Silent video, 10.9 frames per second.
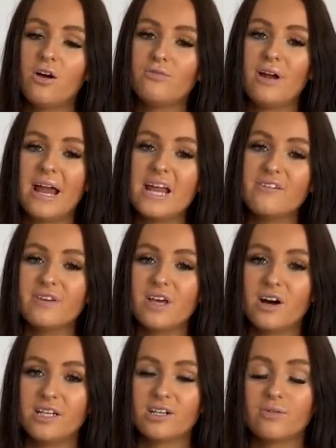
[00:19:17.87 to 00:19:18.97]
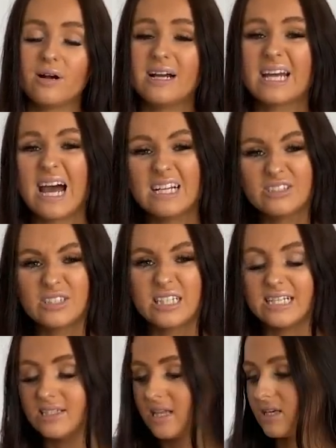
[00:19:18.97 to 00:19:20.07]
ravey or you can wear it
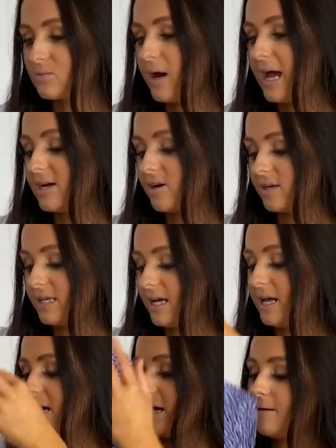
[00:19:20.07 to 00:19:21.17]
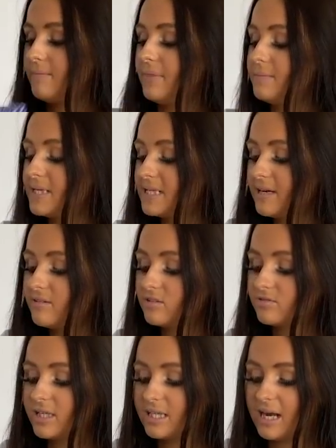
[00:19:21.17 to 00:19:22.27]
casually, so that's why I got it. The material is
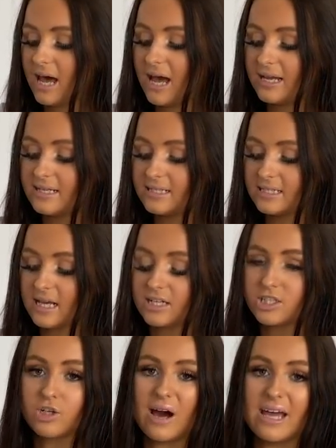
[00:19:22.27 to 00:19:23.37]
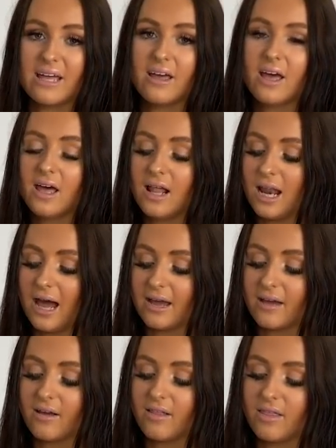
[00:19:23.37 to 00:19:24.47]
really nice. It's actually quite like,
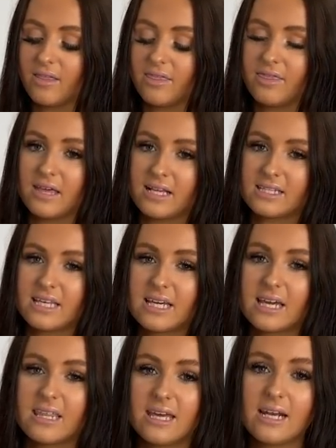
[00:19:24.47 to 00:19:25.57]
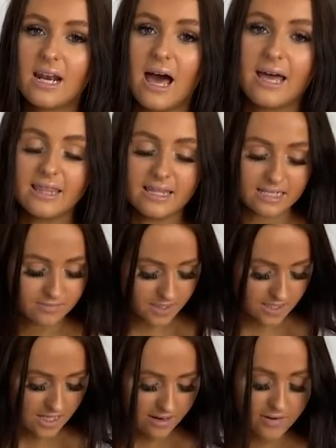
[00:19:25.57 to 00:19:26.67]
it's thicker than like this
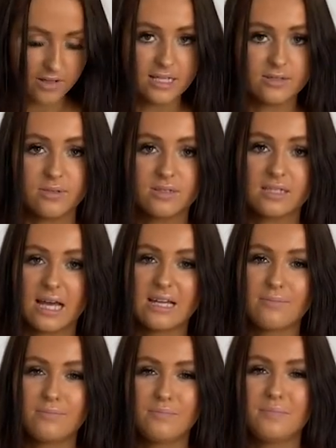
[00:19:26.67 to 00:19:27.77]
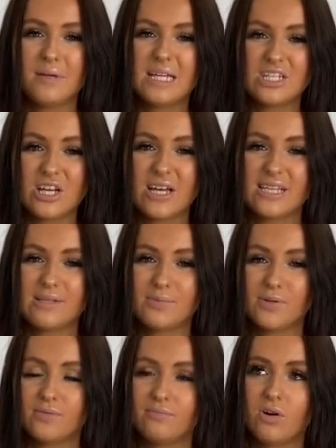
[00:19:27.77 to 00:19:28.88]
material. This one's like a bit of jersey,
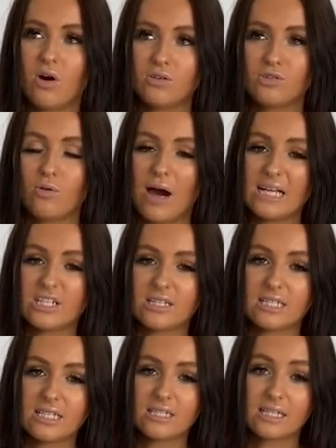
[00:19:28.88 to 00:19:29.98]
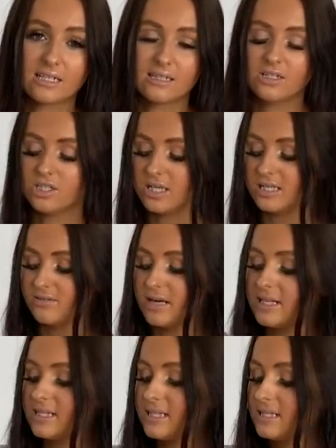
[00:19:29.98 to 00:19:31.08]
but not quite jersey, it's thicker than jersey,
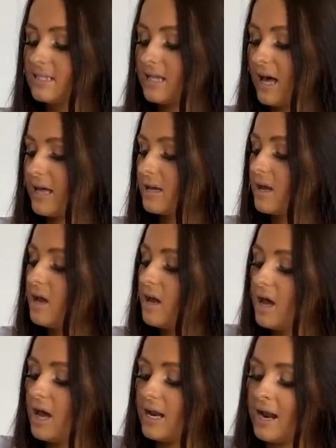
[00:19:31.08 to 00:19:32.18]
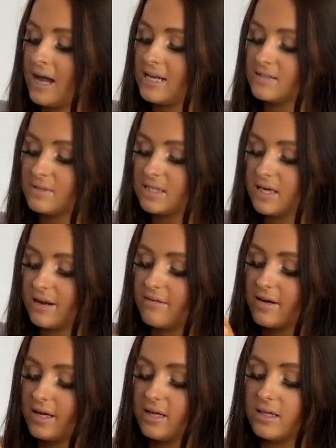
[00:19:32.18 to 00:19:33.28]
whereas this is like a nice
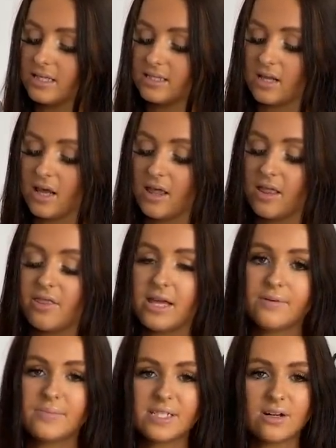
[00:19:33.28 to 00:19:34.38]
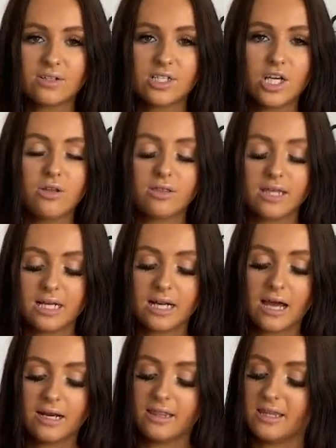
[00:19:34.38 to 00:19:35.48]
material. It's thin, but it's not too thin
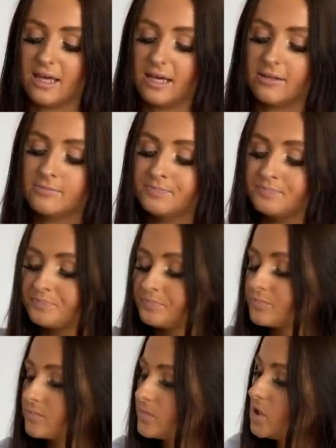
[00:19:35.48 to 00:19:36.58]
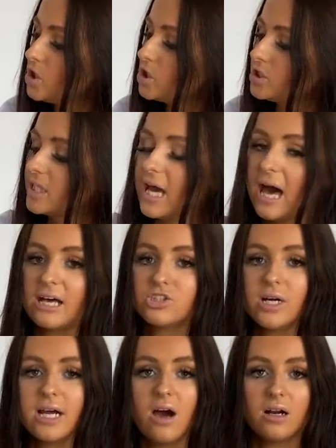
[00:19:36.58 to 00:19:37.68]
kind of thing. So yeah, I'll
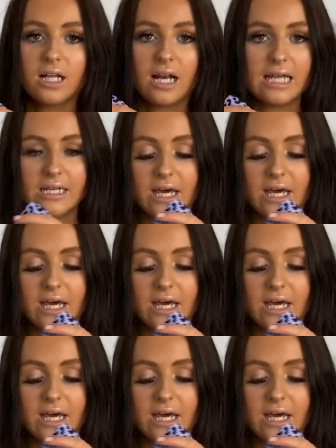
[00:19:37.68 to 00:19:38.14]
try it on and let you